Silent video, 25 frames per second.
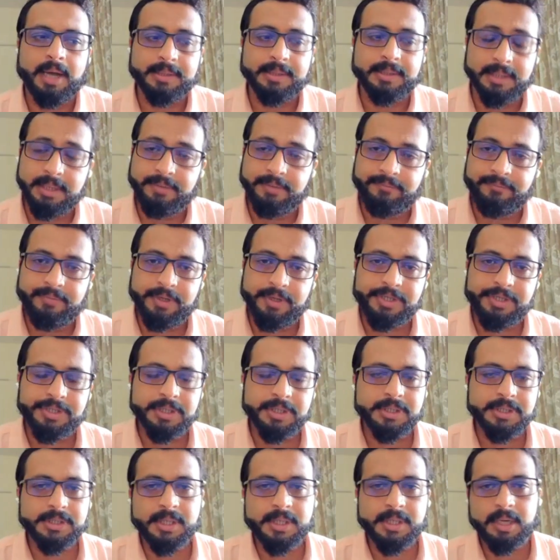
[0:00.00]
other
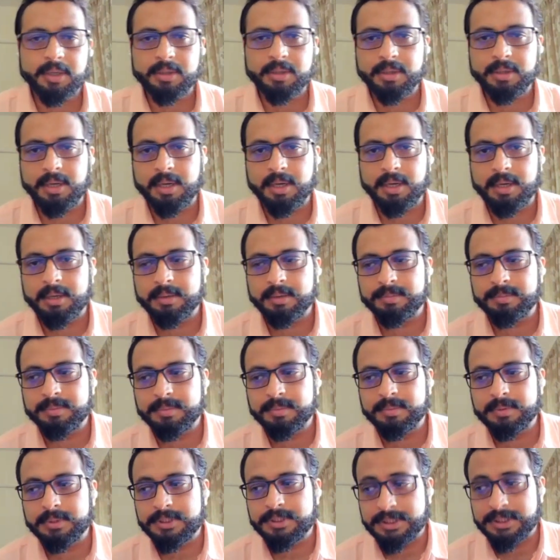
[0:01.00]
infections and
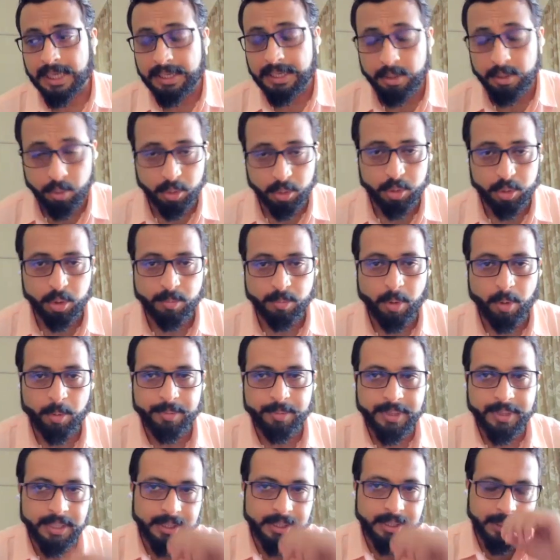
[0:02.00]
childhood
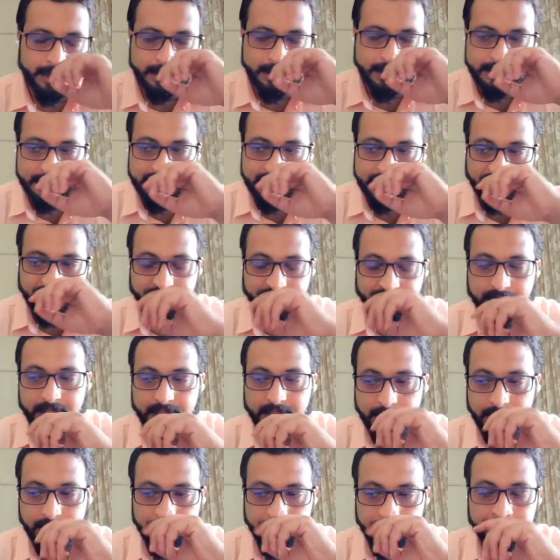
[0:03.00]
comorbidities
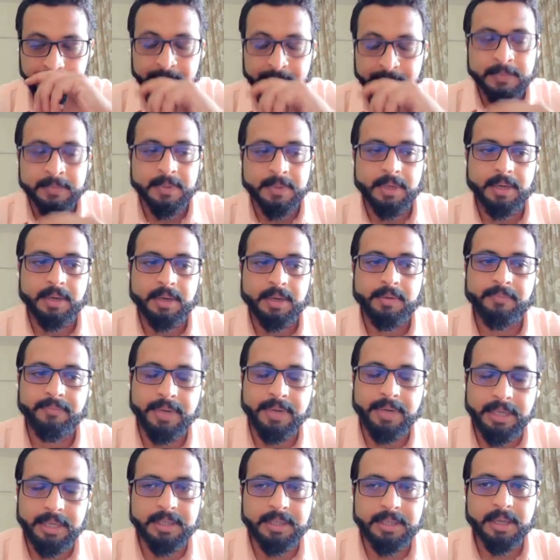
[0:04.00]
definitely will
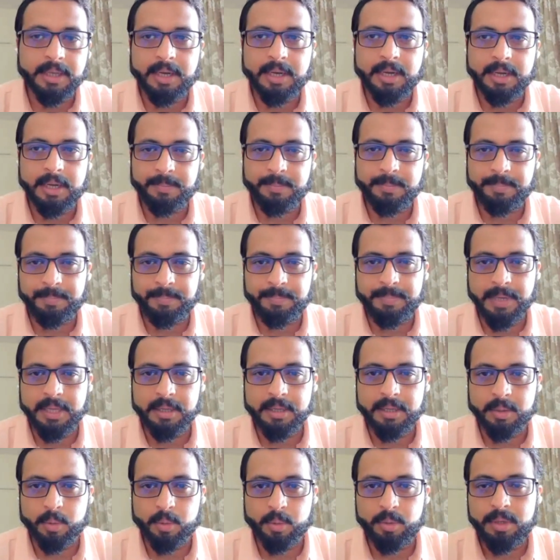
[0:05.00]

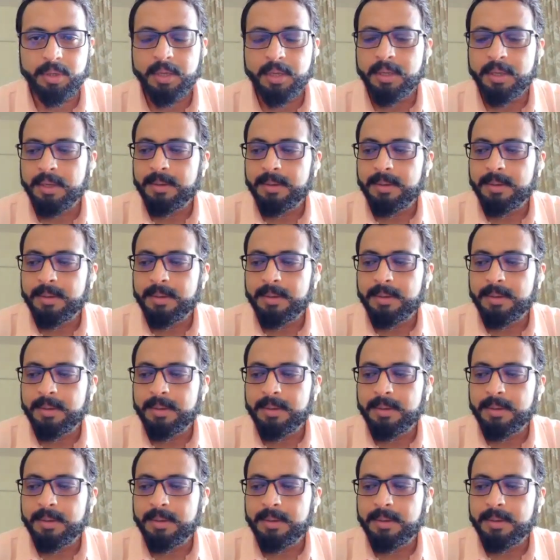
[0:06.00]
play a role.